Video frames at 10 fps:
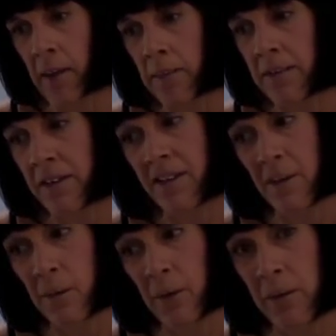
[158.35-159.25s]
so there's no
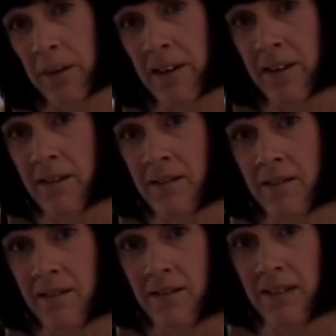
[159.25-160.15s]
point me
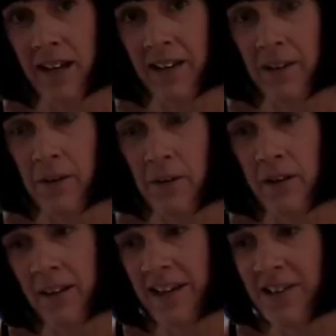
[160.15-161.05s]
telling you
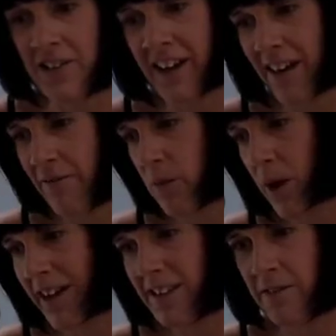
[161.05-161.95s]
each and every
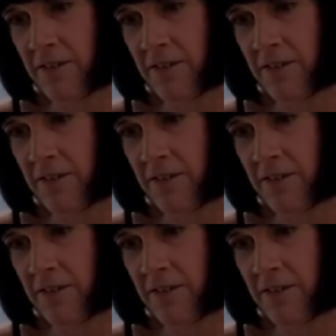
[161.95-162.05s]
weight of